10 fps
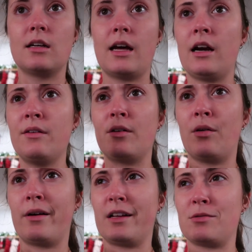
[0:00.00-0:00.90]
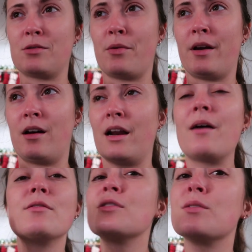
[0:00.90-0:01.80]
I don't even know what else was going on.
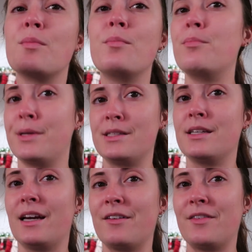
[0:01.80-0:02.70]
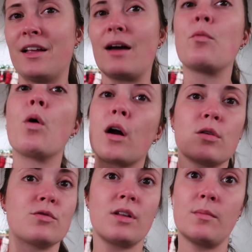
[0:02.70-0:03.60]
I was just busy. I feel like work
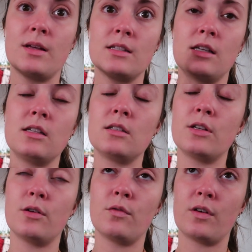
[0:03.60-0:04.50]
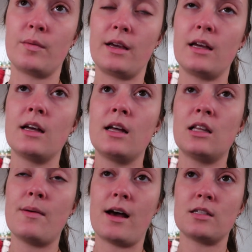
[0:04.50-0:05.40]
was really busy too for me
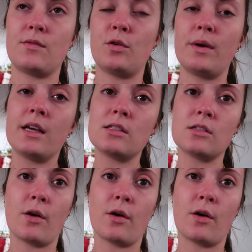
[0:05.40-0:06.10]
the past few weeks.